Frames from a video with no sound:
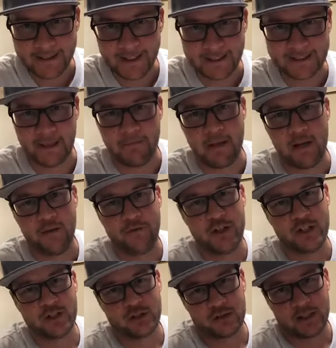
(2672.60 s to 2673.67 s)
Except the
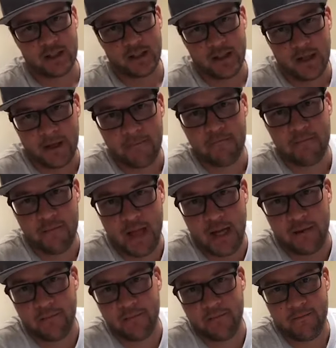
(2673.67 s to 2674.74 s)
officials and
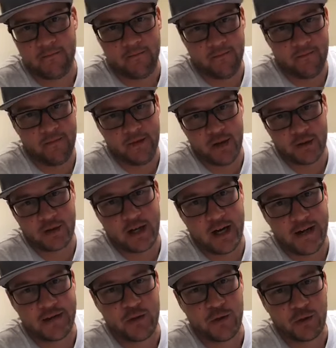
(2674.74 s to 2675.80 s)
those
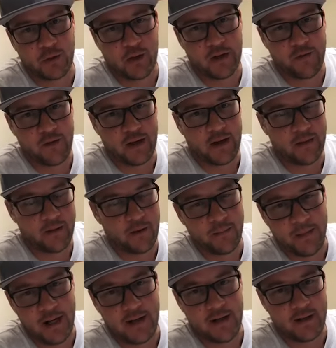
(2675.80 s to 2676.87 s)
guys who qualified or
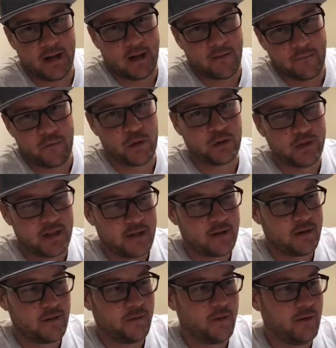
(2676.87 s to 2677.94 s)
made it like
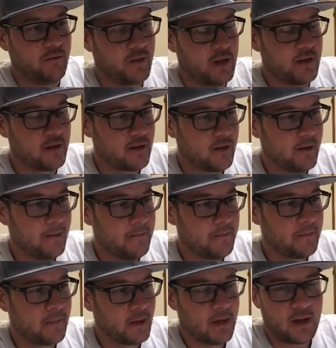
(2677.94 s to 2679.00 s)
40th to 50th
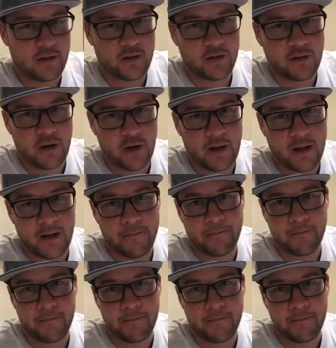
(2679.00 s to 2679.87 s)
at Euro A.